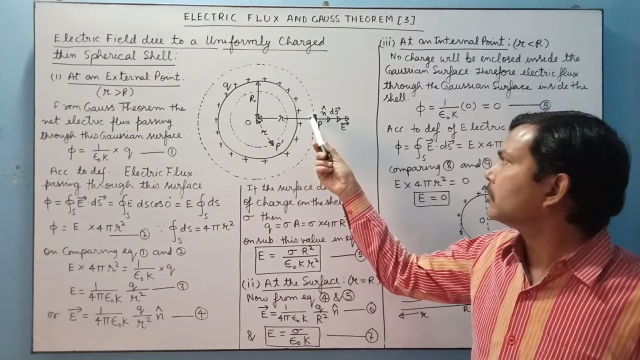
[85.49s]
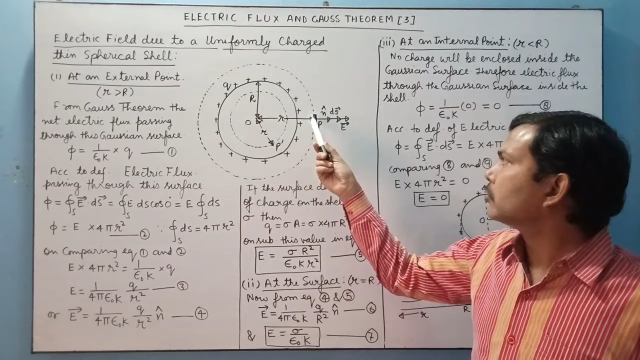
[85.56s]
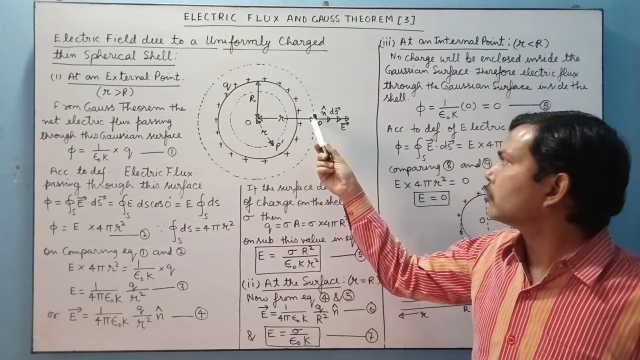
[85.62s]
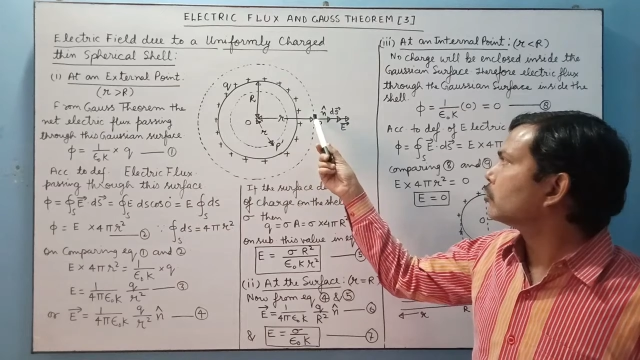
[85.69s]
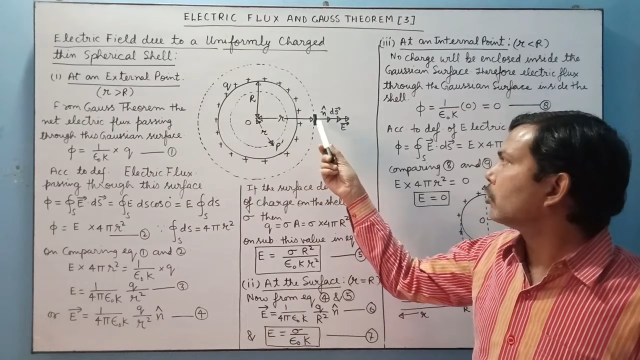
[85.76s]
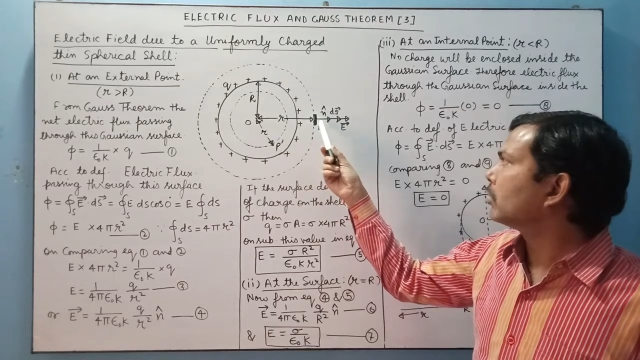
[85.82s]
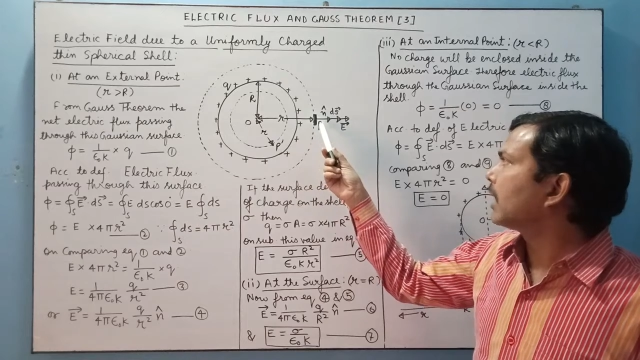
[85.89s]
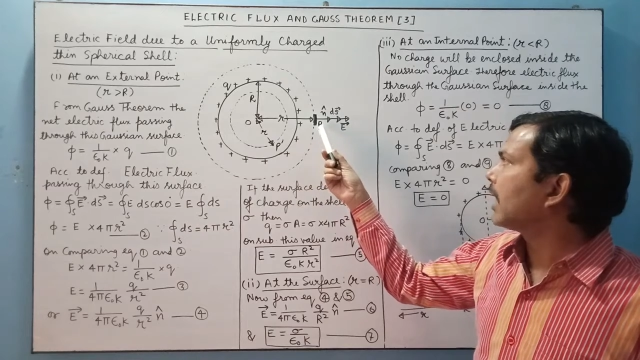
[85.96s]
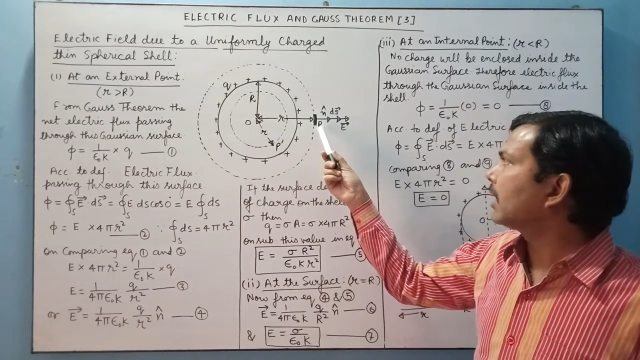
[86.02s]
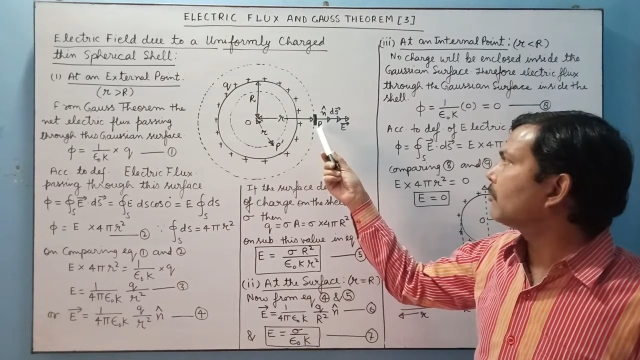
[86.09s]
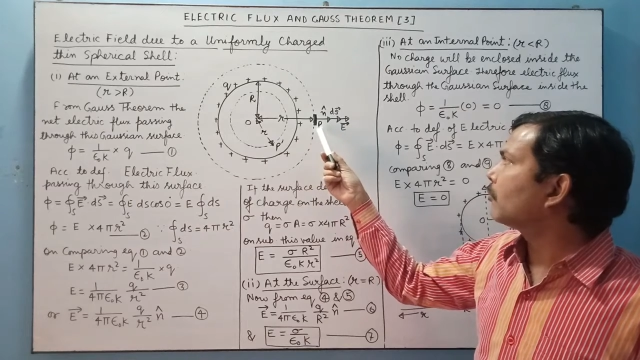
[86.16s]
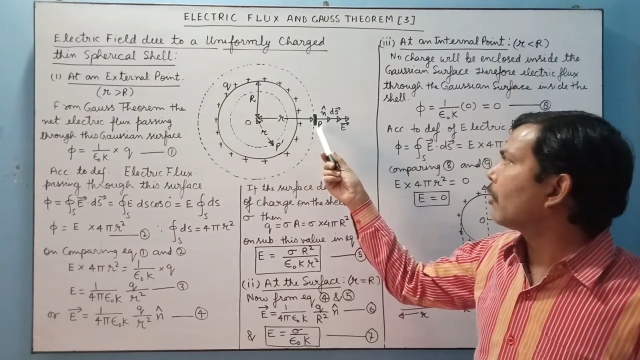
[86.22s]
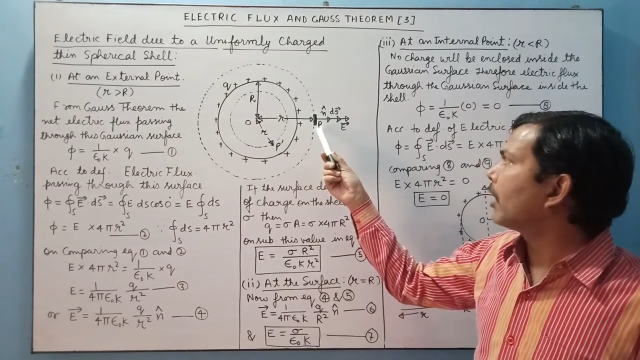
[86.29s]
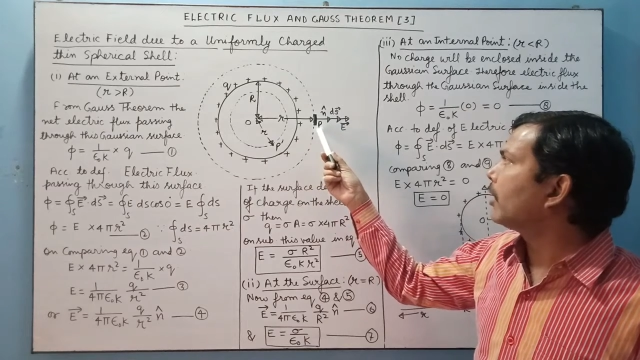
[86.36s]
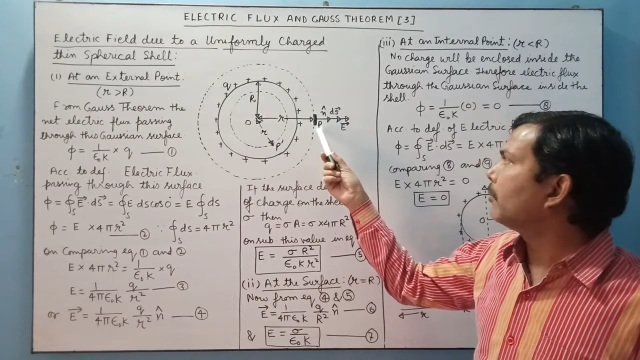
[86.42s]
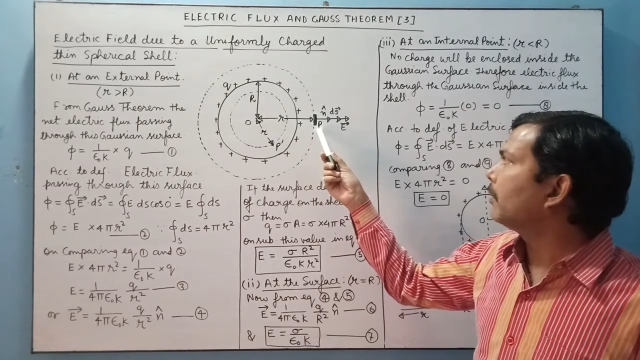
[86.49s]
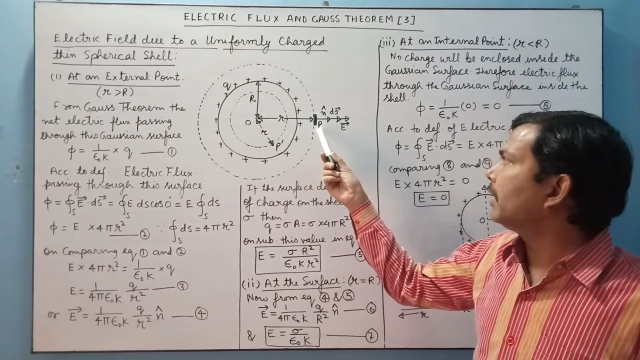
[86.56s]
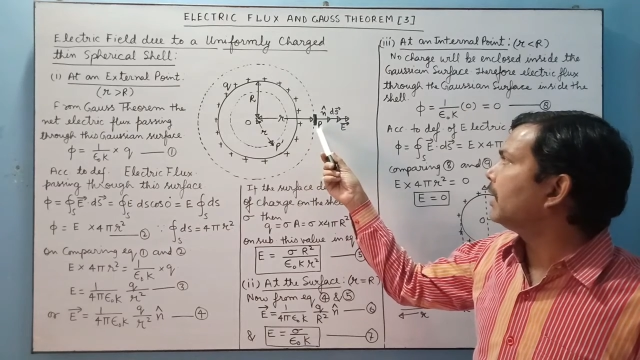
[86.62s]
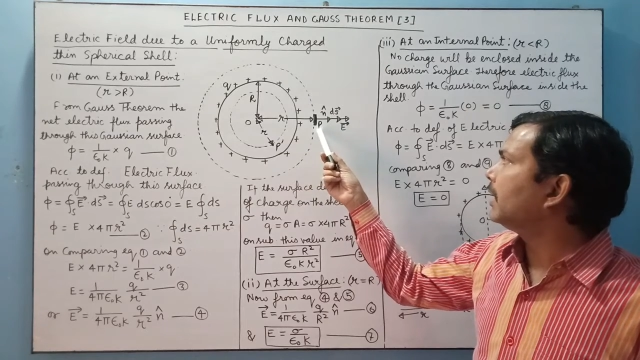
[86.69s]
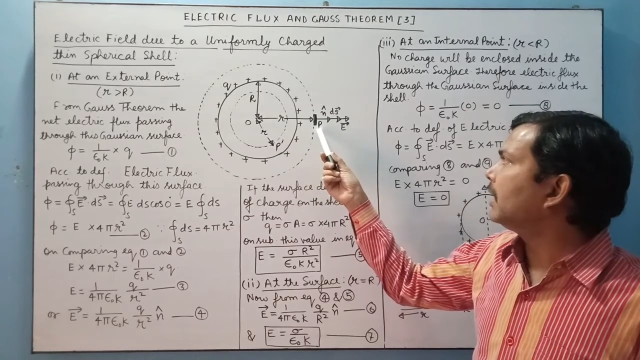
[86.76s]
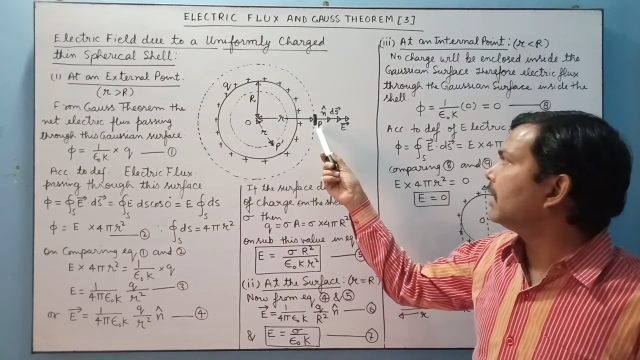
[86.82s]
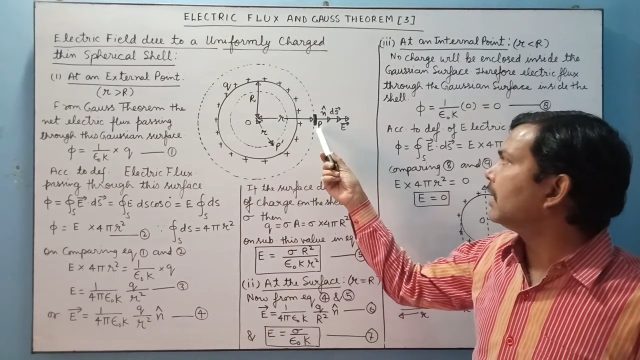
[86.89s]
so that point
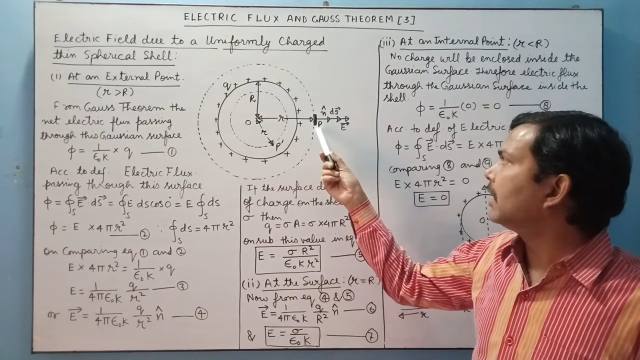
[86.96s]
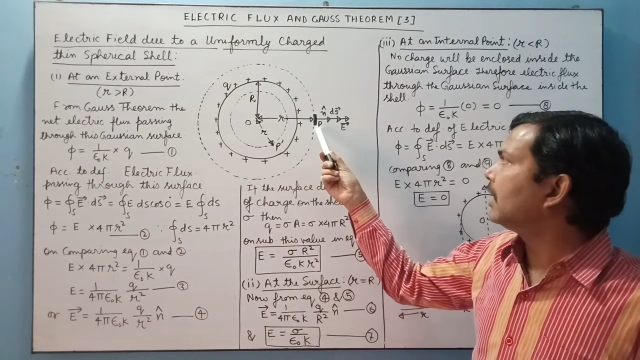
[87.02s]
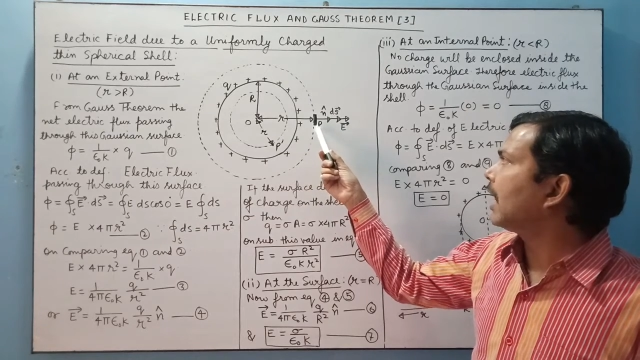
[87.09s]
P